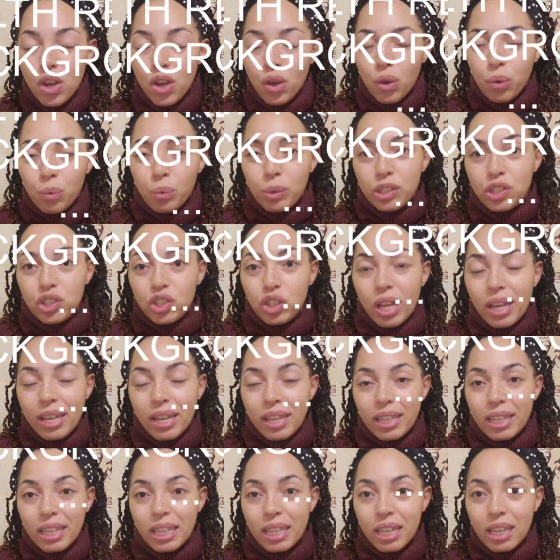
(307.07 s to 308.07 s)
which
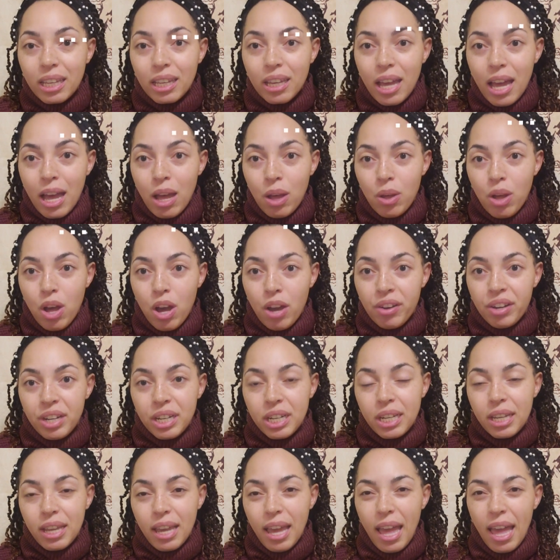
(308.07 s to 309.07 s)
luckily I'll
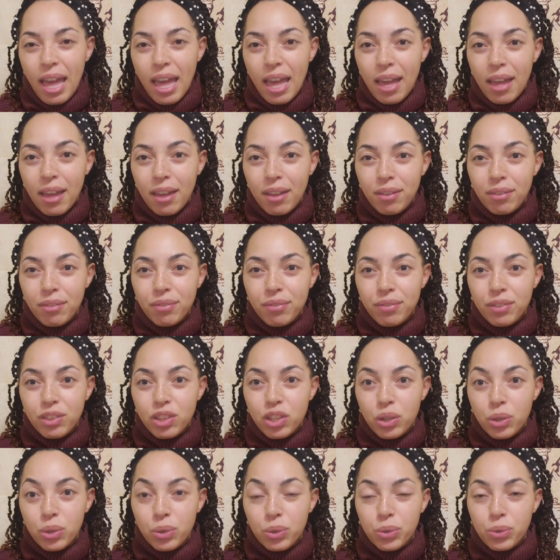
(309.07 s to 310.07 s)
already have
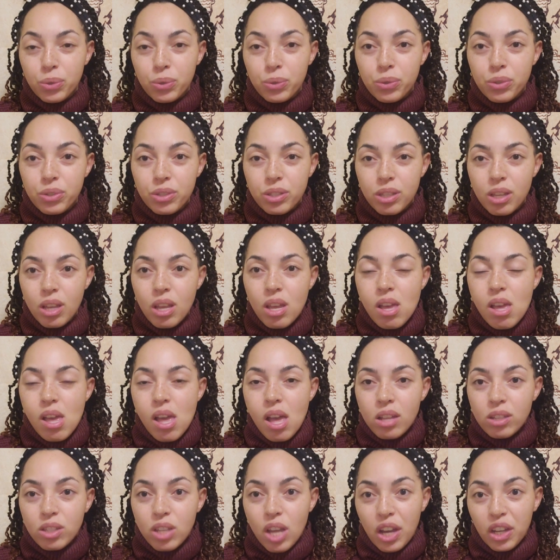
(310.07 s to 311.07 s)
those
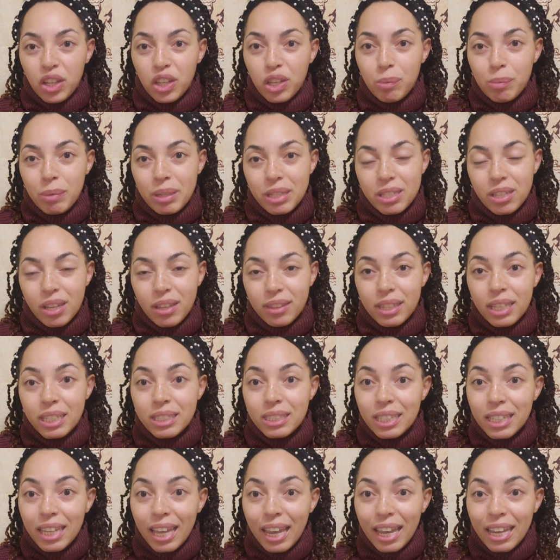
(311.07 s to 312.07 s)
documents
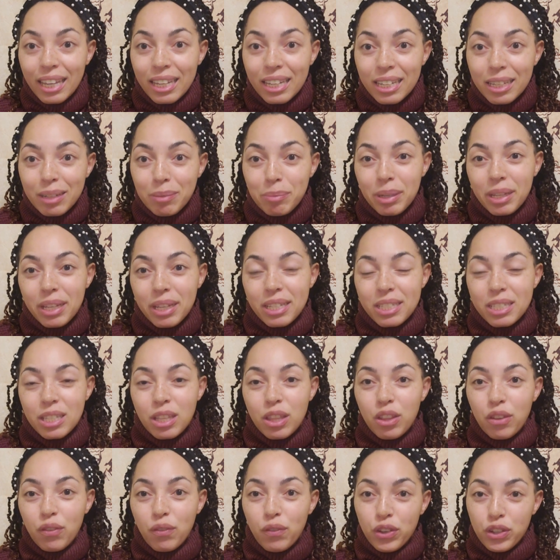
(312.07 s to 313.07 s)
authenticated because of
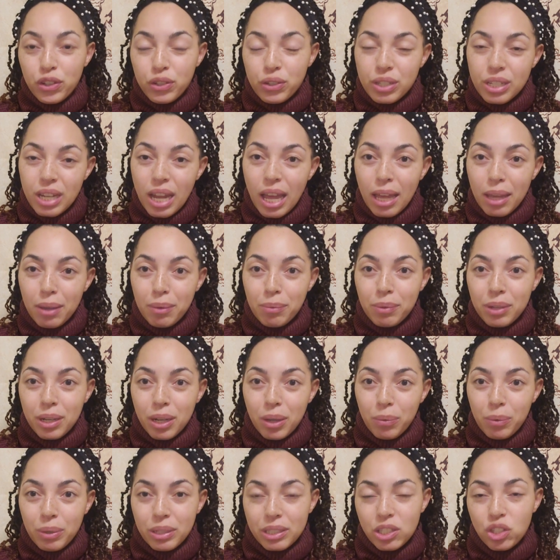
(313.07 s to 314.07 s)
the first time when I
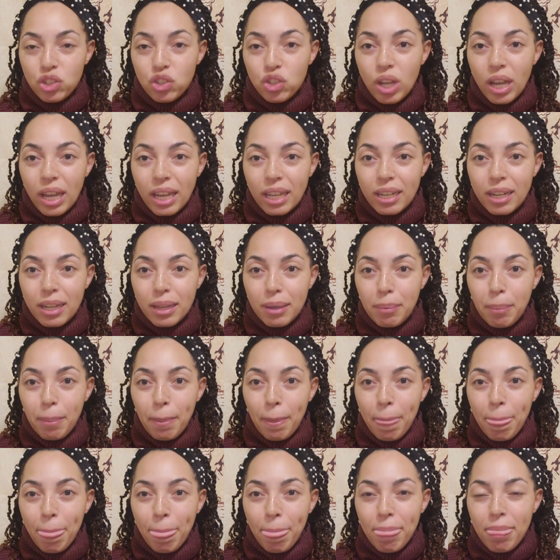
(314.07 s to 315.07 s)
went to China.
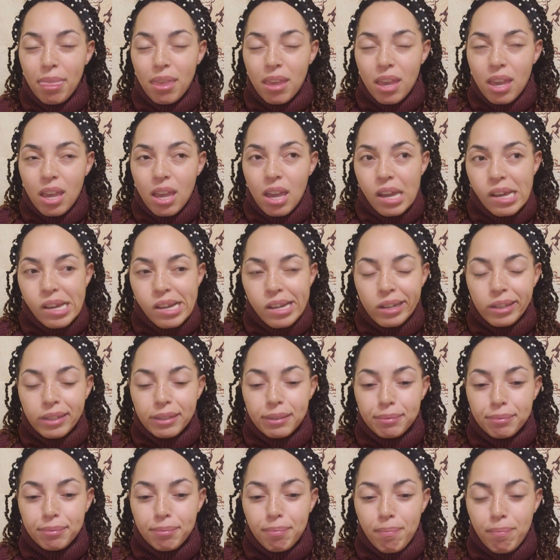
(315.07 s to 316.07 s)

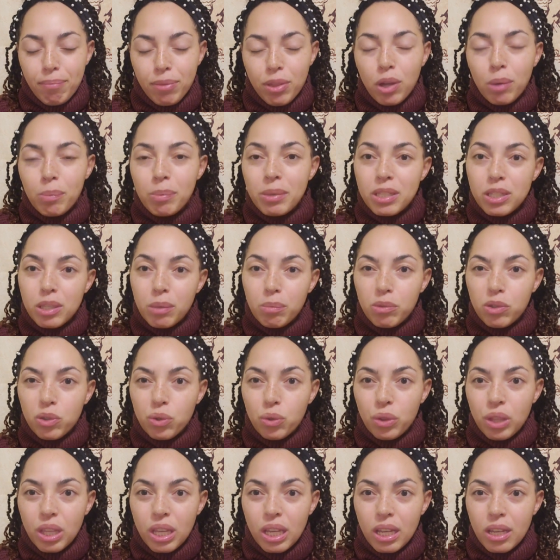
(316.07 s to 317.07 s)
There'll be some
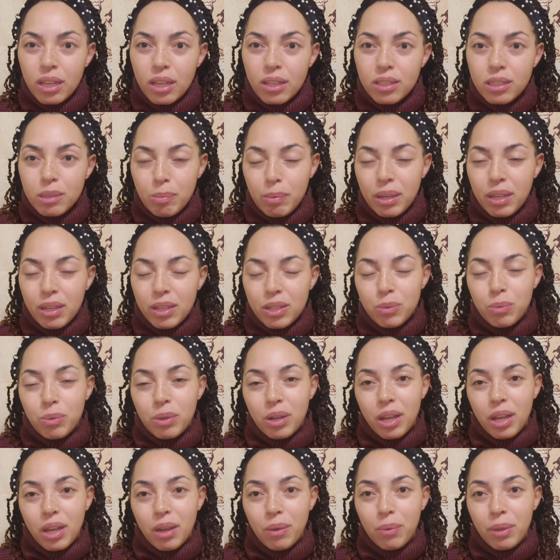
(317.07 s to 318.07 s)
new things because when
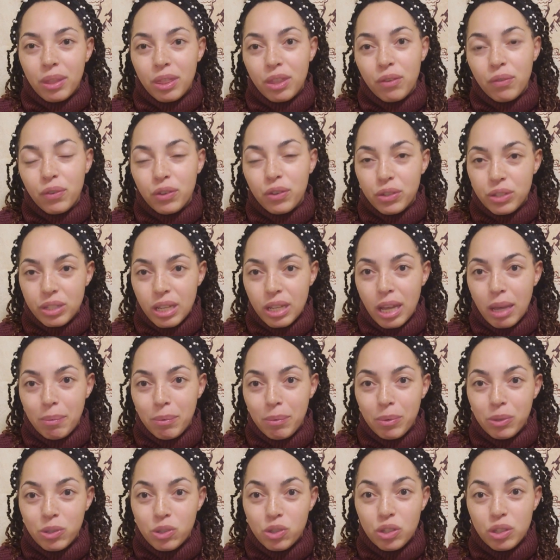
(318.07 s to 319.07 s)
I went the first time it
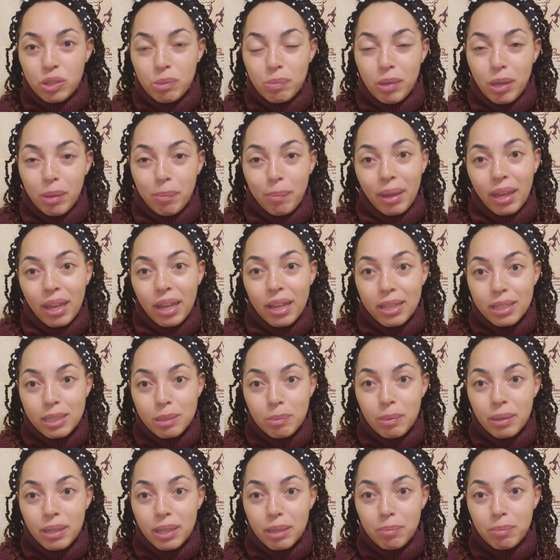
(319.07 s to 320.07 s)
was just me and my
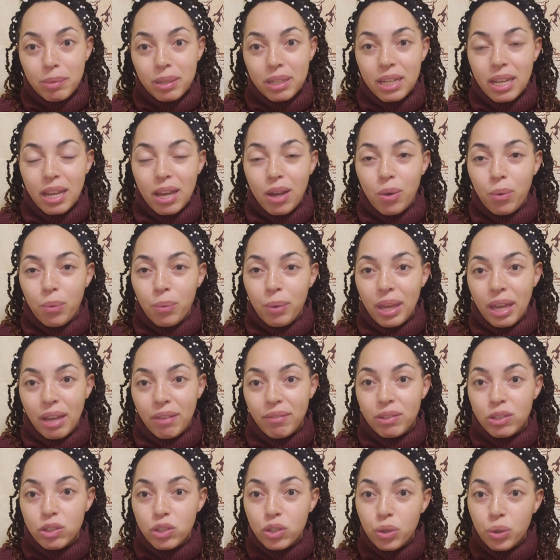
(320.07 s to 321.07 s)
husband, but now we have
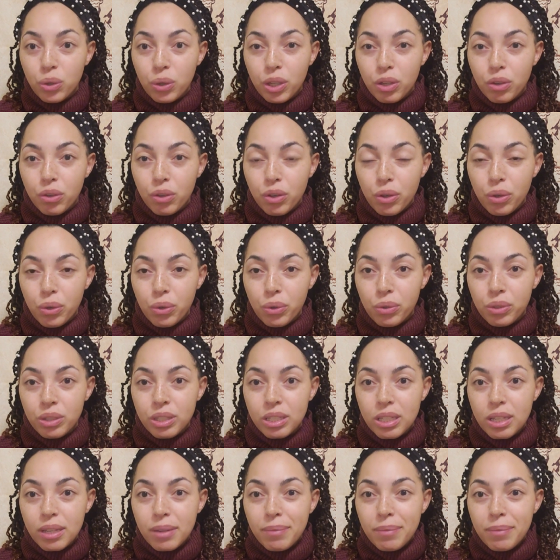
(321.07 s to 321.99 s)
a 2-year-old,